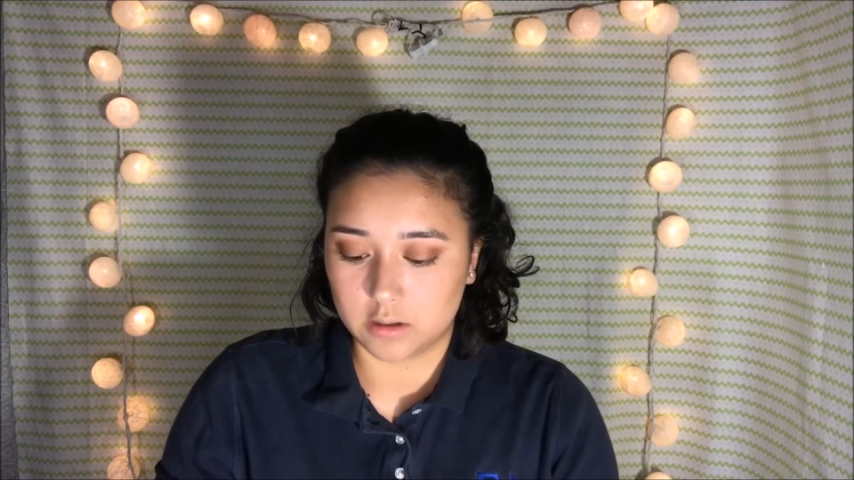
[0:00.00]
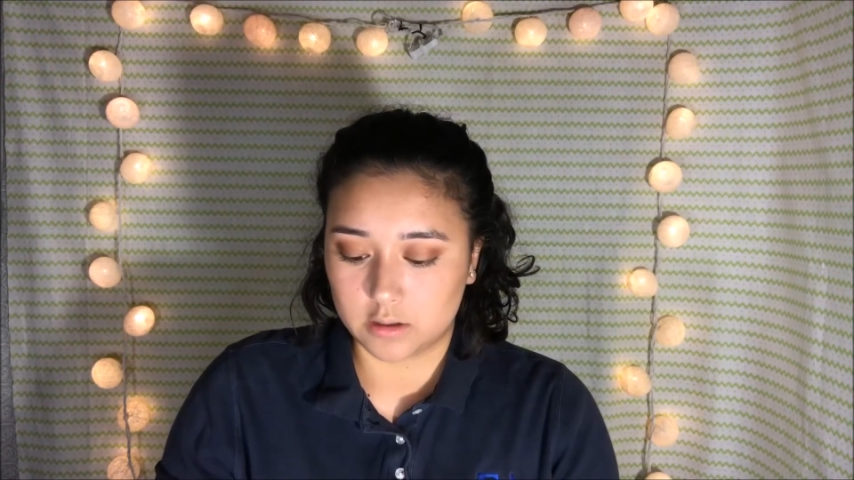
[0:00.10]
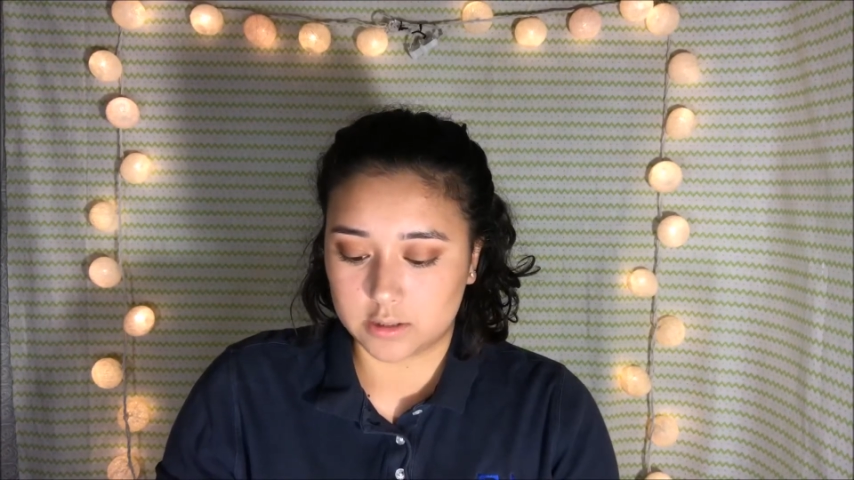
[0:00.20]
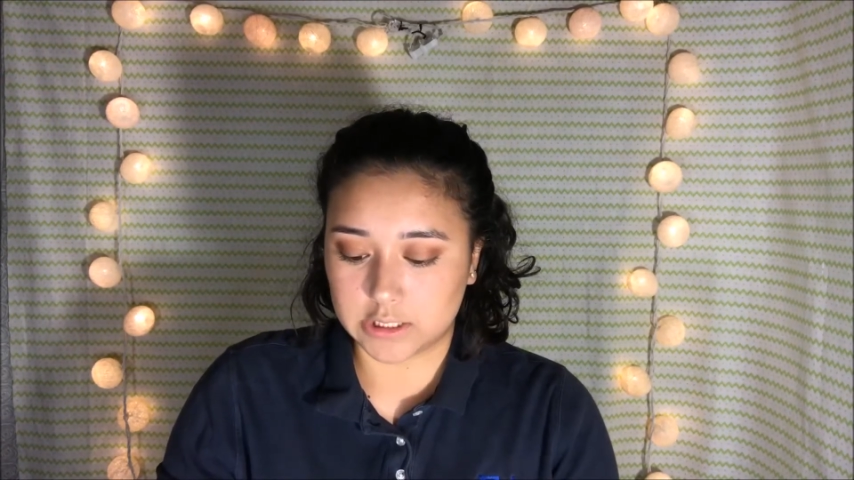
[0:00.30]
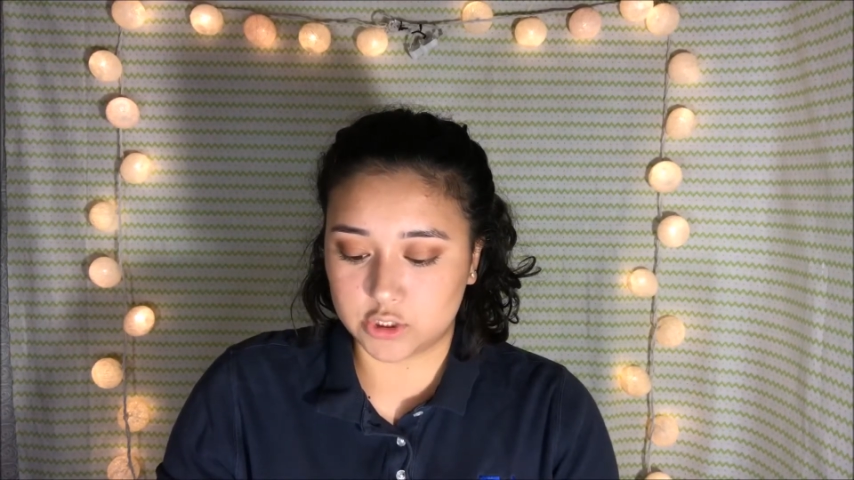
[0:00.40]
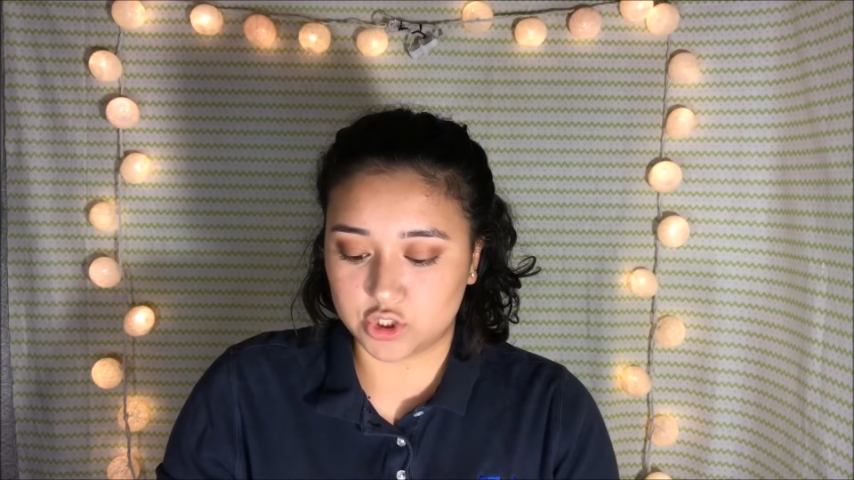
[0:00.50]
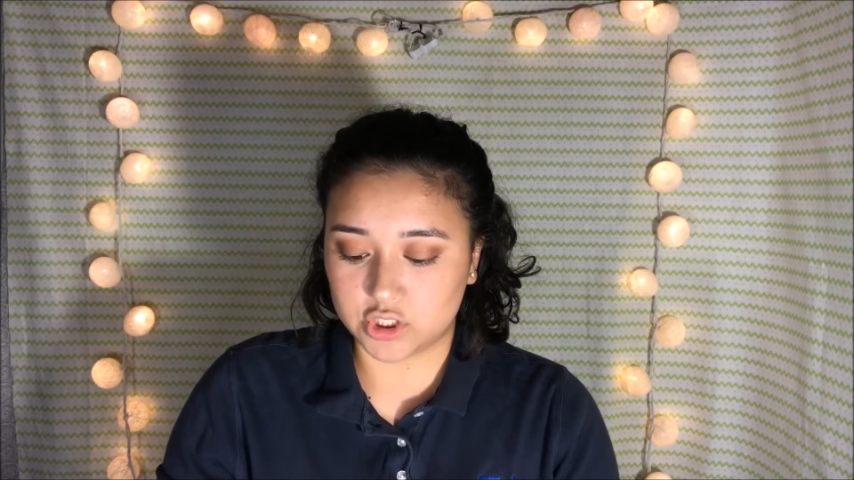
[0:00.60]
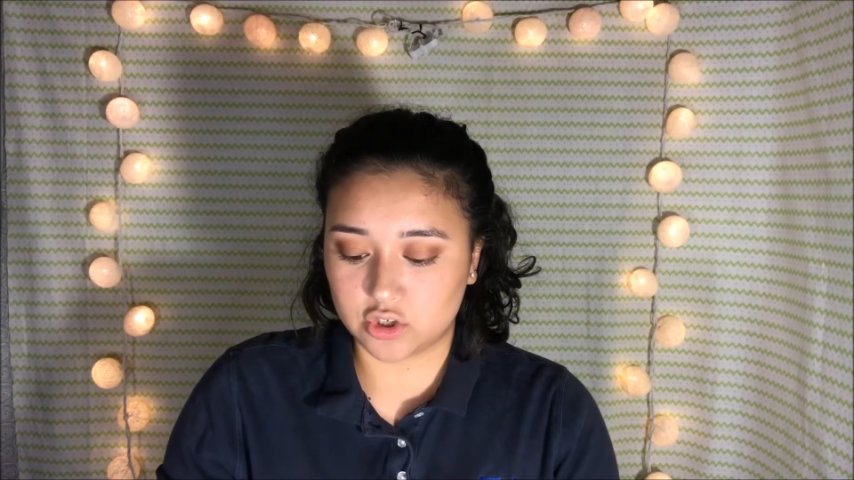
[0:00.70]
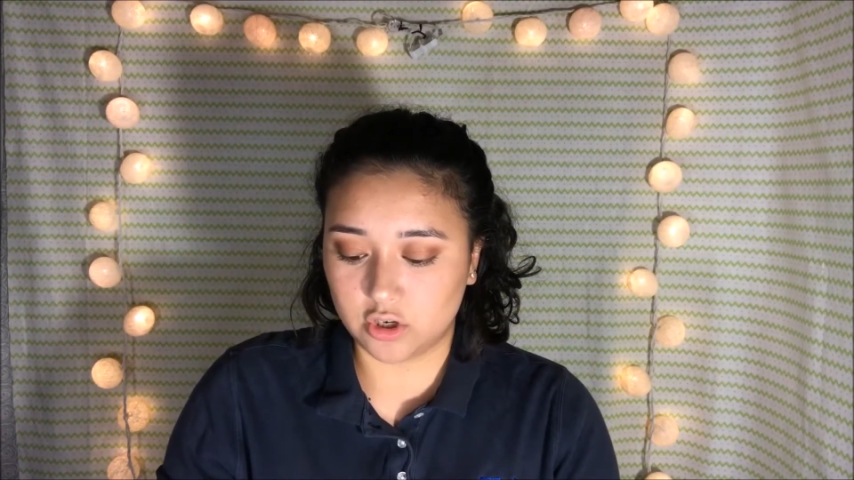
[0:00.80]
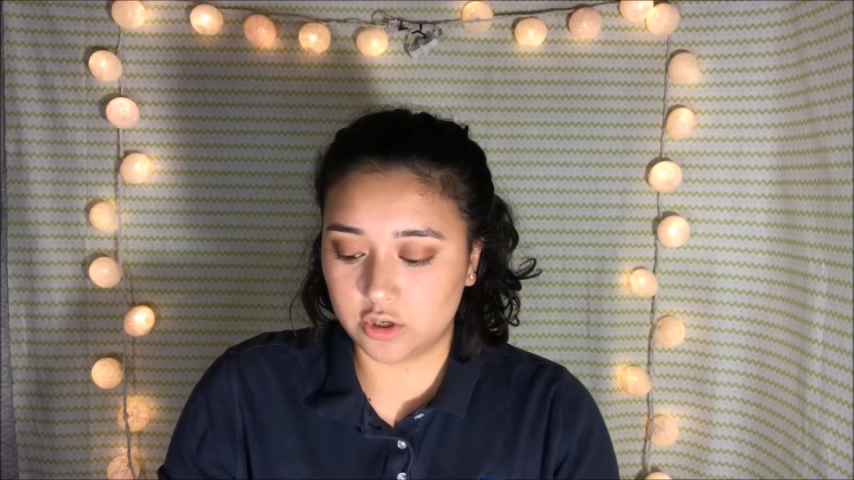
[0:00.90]
because I
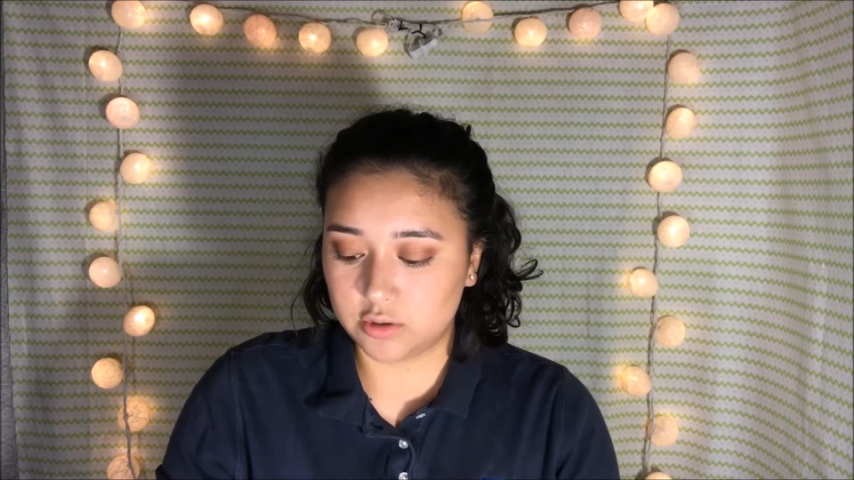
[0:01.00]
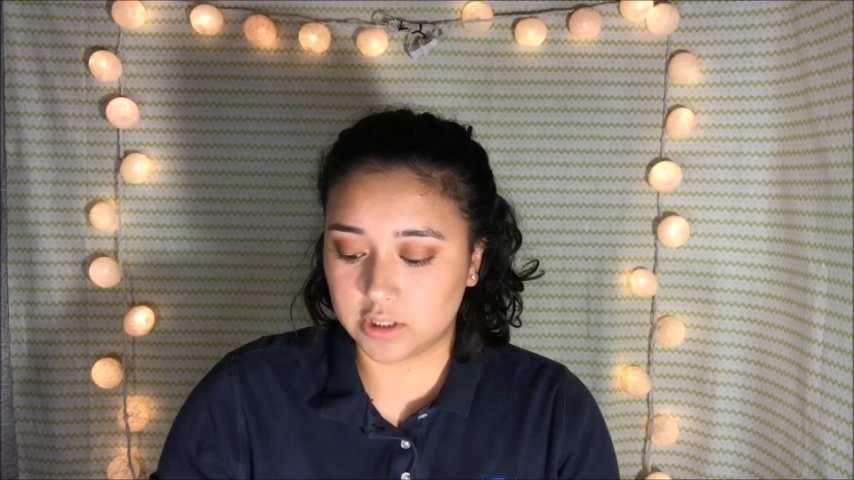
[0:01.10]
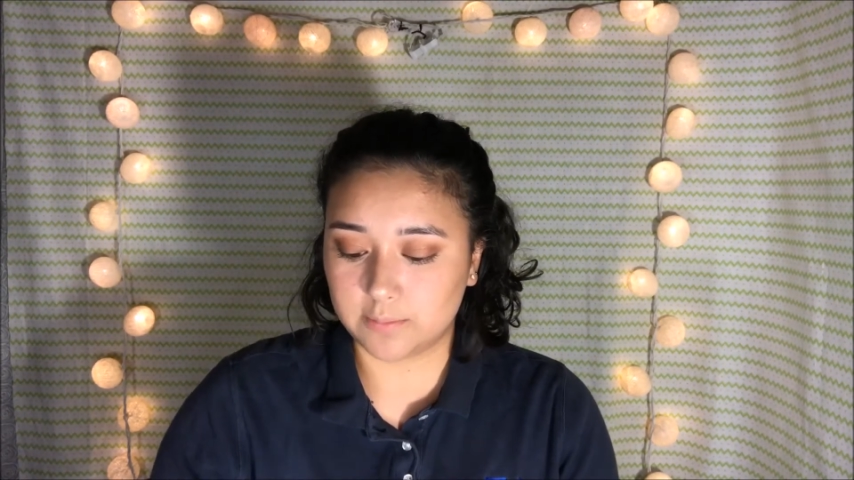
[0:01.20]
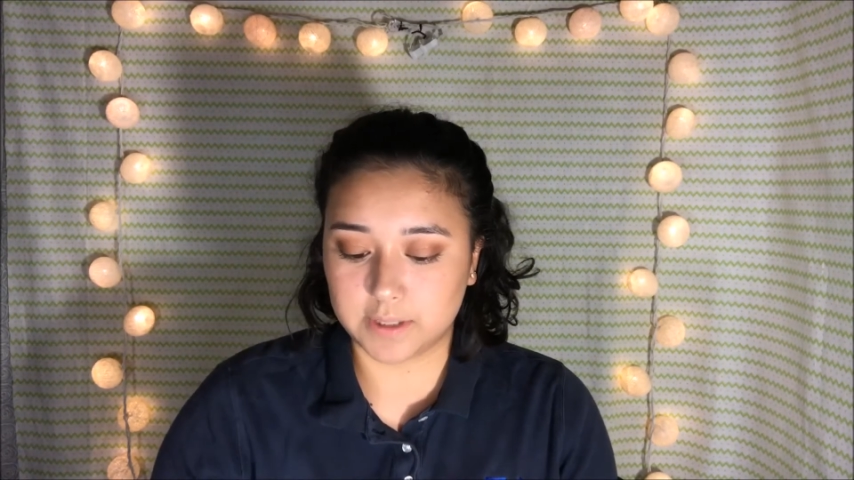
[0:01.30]
just started using a